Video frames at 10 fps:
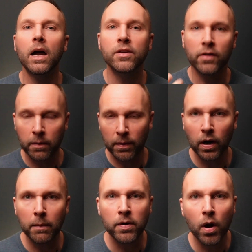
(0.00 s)
You've got to build
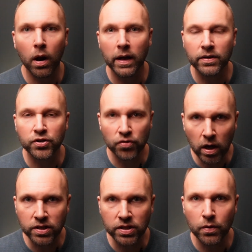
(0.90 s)
up know, like, and
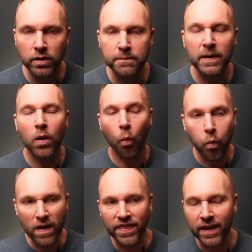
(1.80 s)
trust, so to speak,
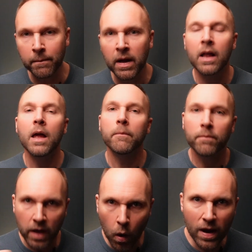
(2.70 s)
with them.
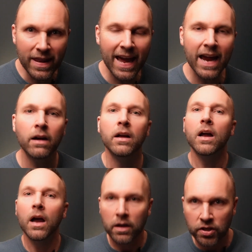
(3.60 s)
Go in there,
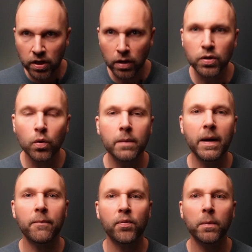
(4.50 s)
start talking
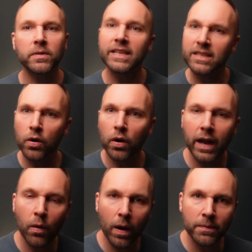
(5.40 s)
about properties, look on
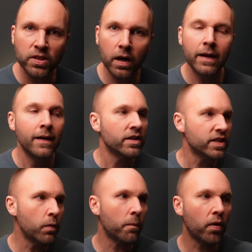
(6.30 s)
their website,
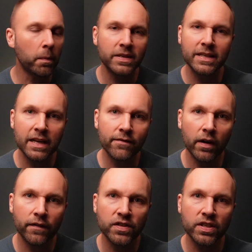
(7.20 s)
see what properties they've
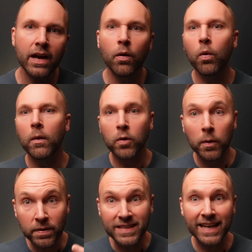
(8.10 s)
got for sale, what
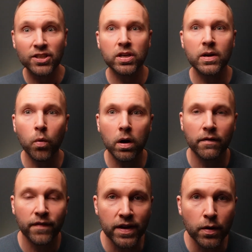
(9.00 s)
could potentially work
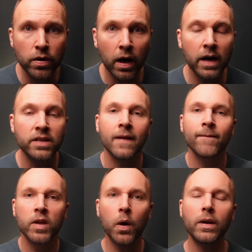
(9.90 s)
for you guys.
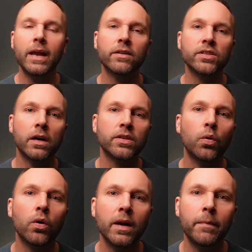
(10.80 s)
Go in there and start
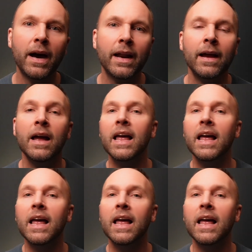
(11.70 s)
talking about it.